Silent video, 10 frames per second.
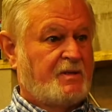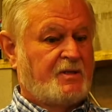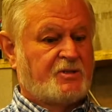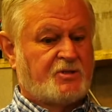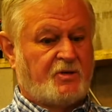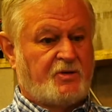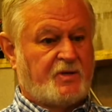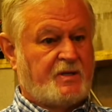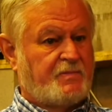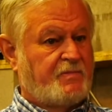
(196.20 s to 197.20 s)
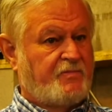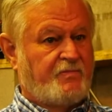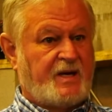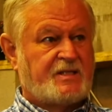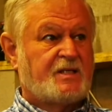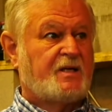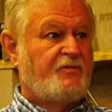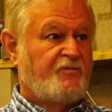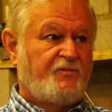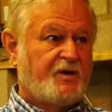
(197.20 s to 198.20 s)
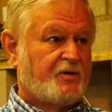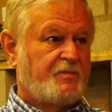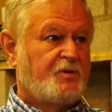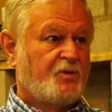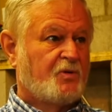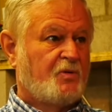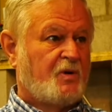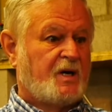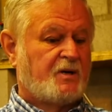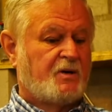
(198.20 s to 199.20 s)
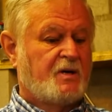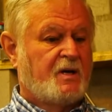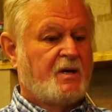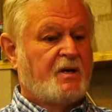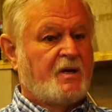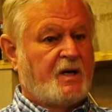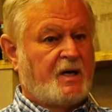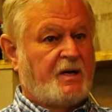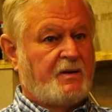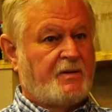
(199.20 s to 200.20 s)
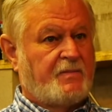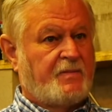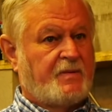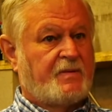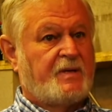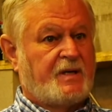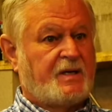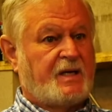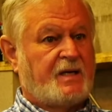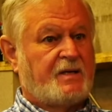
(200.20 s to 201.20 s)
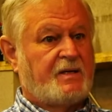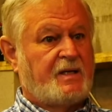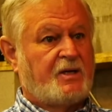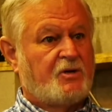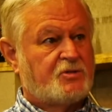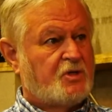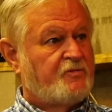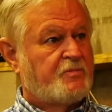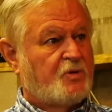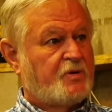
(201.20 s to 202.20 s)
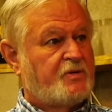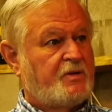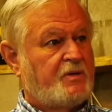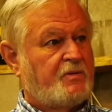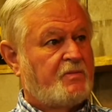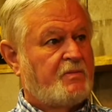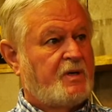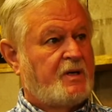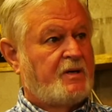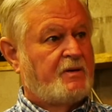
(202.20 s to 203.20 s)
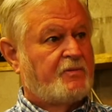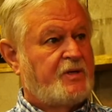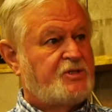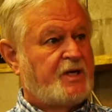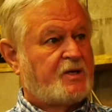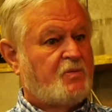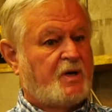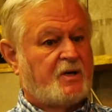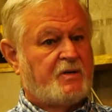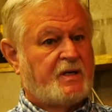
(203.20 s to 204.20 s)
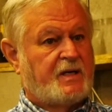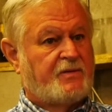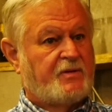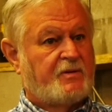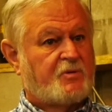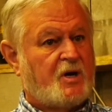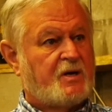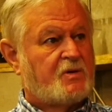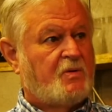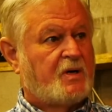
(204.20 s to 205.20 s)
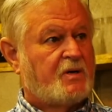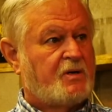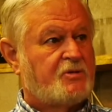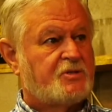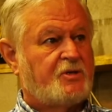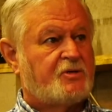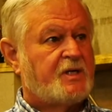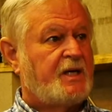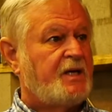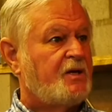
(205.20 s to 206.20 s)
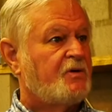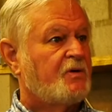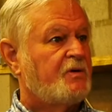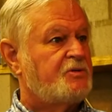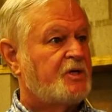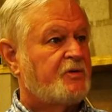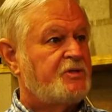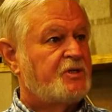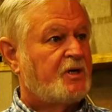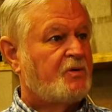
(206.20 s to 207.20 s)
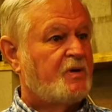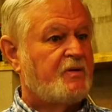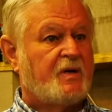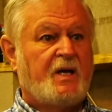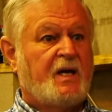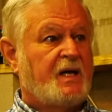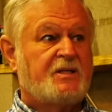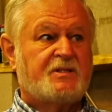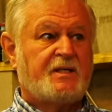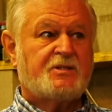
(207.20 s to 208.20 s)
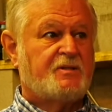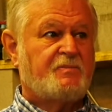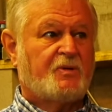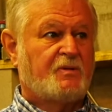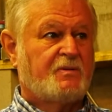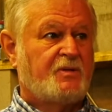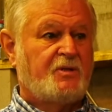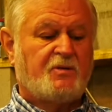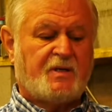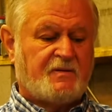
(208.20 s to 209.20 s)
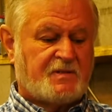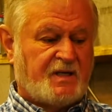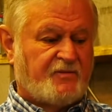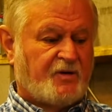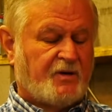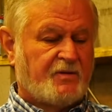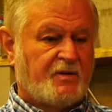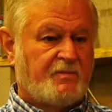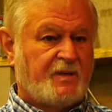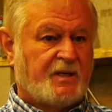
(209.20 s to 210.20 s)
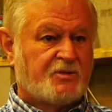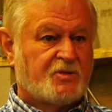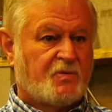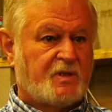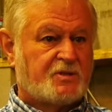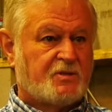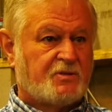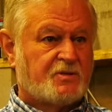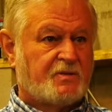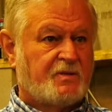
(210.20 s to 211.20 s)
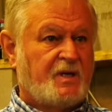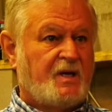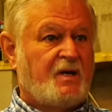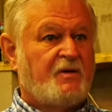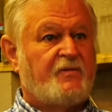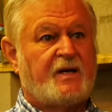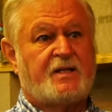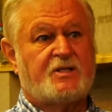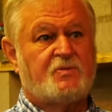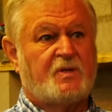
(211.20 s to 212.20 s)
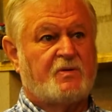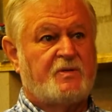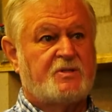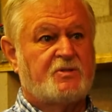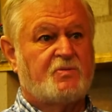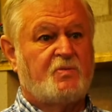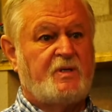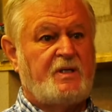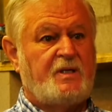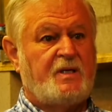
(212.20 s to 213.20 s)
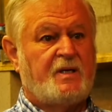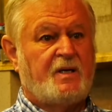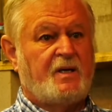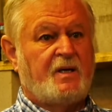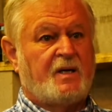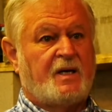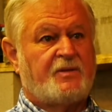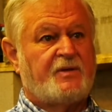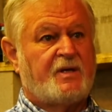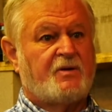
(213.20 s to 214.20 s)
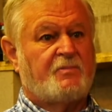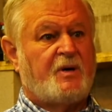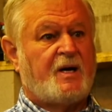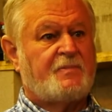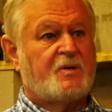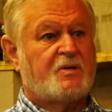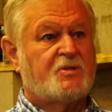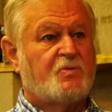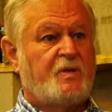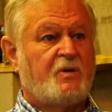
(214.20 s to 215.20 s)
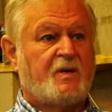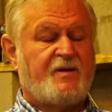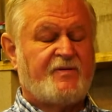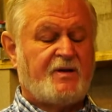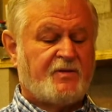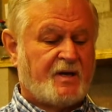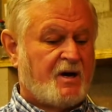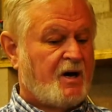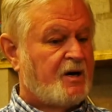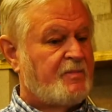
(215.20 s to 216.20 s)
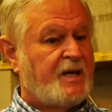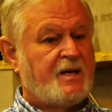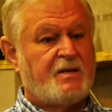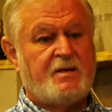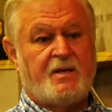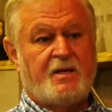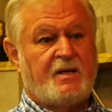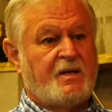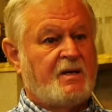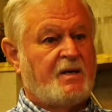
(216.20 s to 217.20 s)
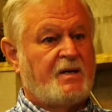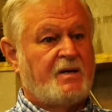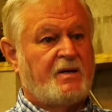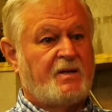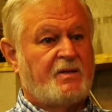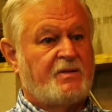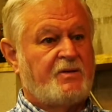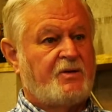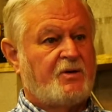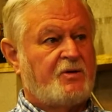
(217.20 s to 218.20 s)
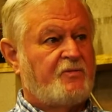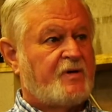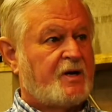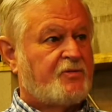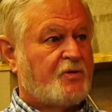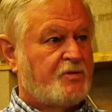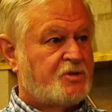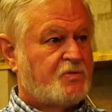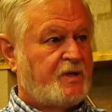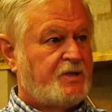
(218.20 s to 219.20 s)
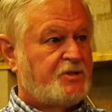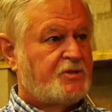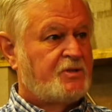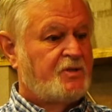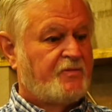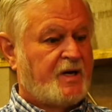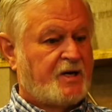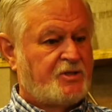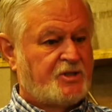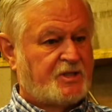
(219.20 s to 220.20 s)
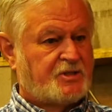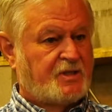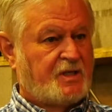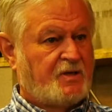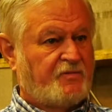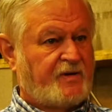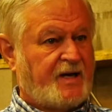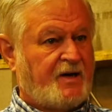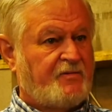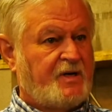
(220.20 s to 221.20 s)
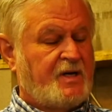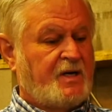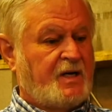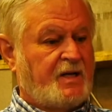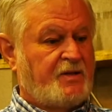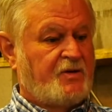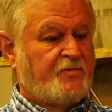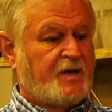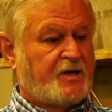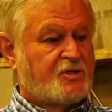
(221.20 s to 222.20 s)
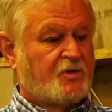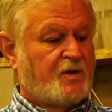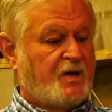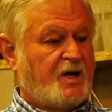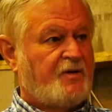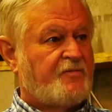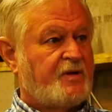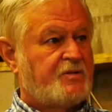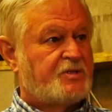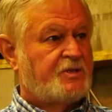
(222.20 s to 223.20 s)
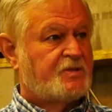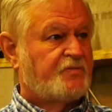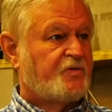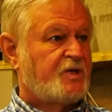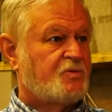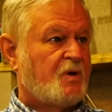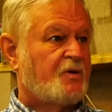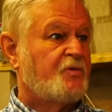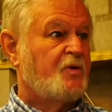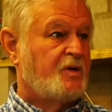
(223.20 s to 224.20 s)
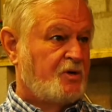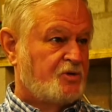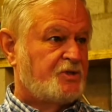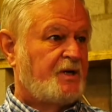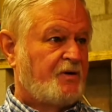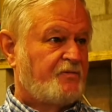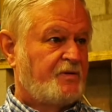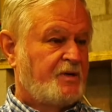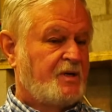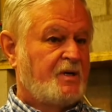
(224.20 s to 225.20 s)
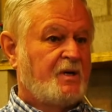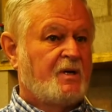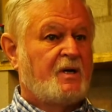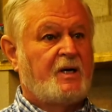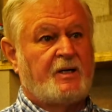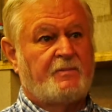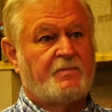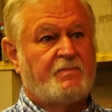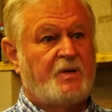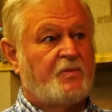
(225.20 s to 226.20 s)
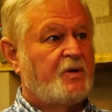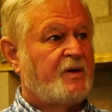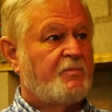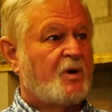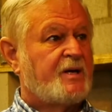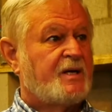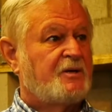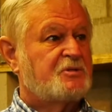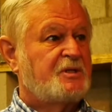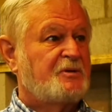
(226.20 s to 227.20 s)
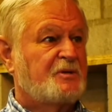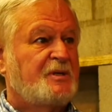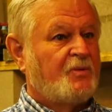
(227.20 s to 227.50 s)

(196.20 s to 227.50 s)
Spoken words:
So you get basically very pure water. And it goes overboard, the reject water, and the product water goes in your tank or a jerry jug or whatever. And it's that simple. Yeah. You don't have to have all the bells and whistles. And in fact, that's one of the reasons we, I think, are popular, because we don't have anything automated. You've got to throw the switch, you've got to adjust the needle valve, and then you've got to turn it off and send some fresh water through it yourself. Mm-hmm. But we don't have breakdowns either.